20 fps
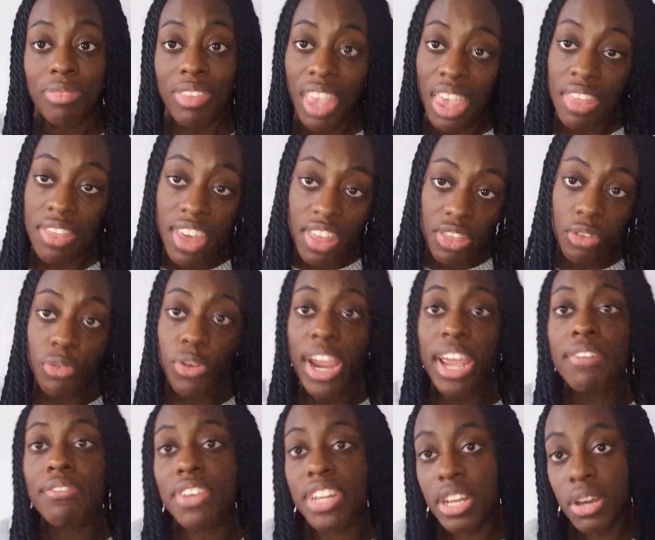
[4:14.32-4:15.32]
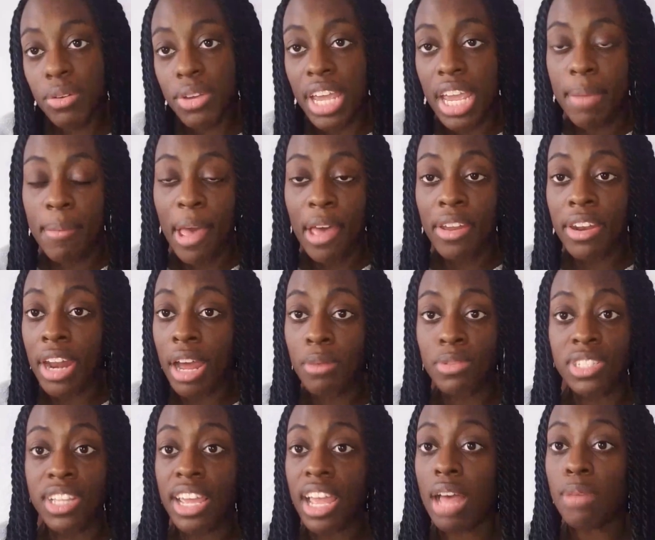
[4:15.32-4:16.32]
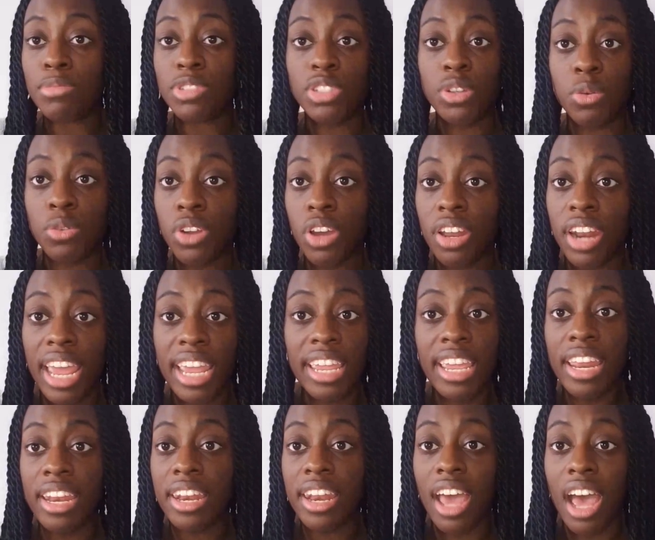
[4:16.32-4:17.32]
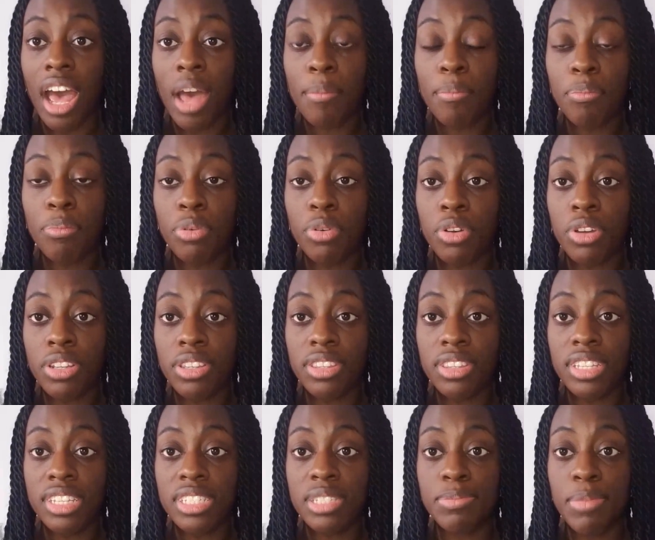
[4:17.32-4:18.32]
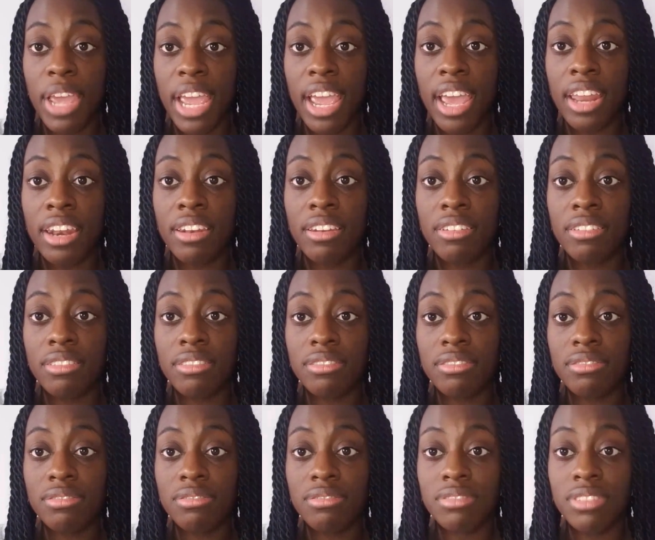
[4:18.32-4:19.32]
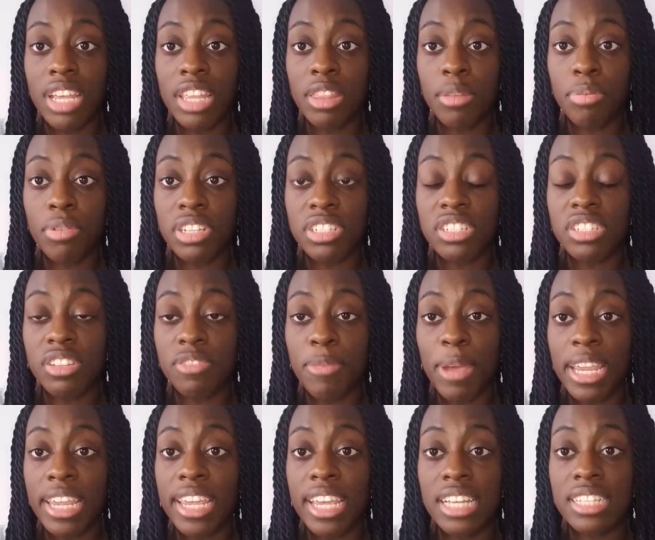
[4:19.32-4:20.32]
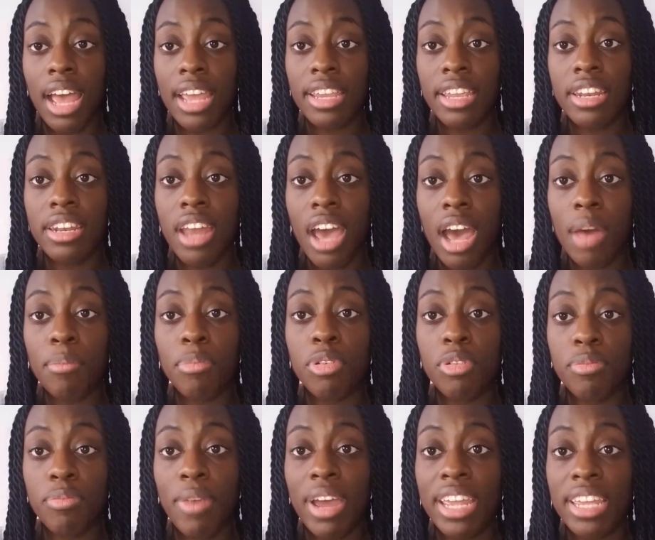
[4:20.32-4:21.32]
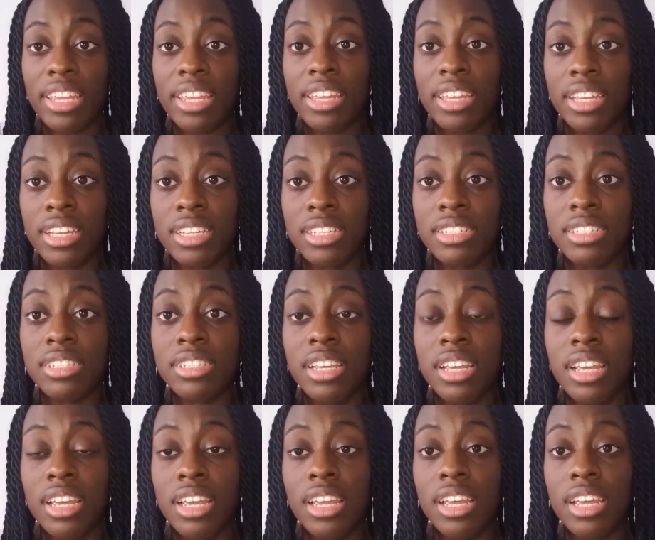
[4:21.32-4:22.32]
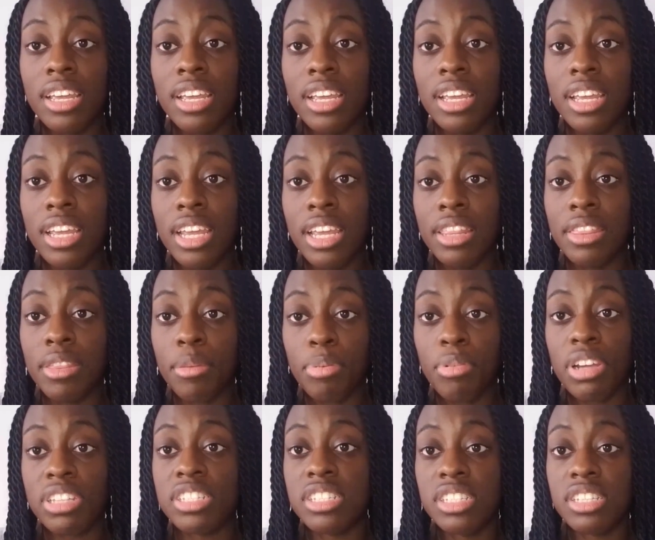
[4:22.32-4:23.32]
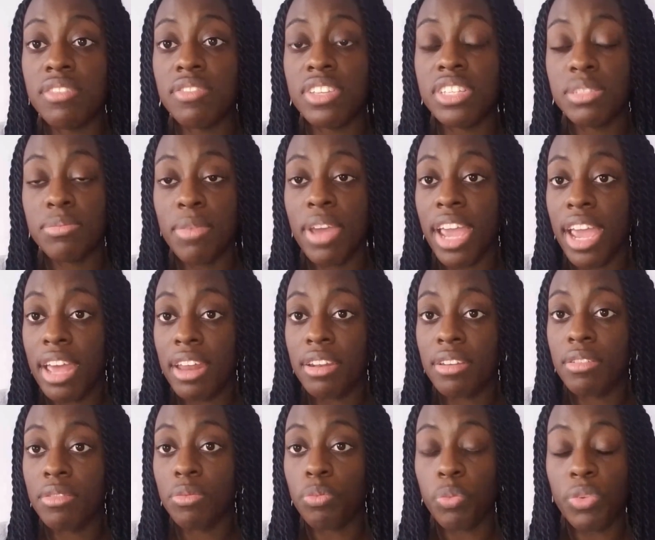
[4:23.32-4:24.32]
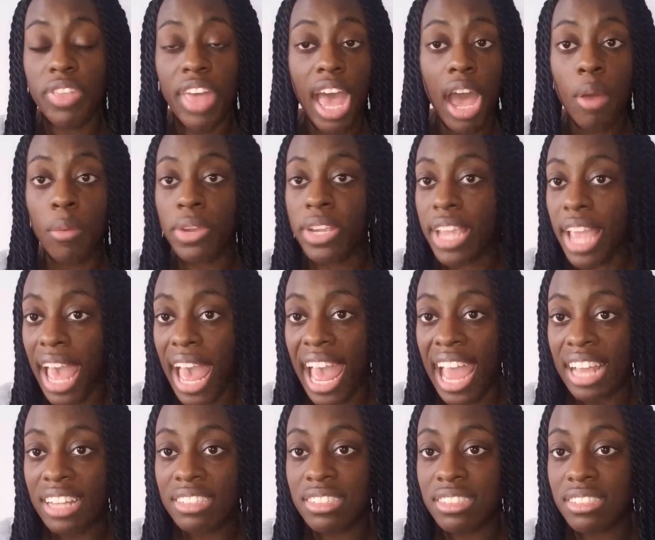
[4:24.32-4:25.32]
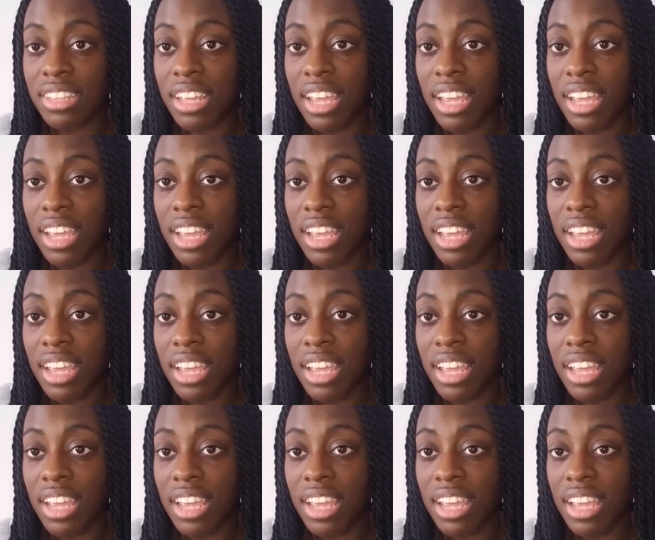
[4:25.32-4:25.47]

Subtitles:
Then the rant video came out, and I was like, I'm so done. I cannot put this man in the presence of my kids. I cannot put my kids in the presence of this man with how he acts.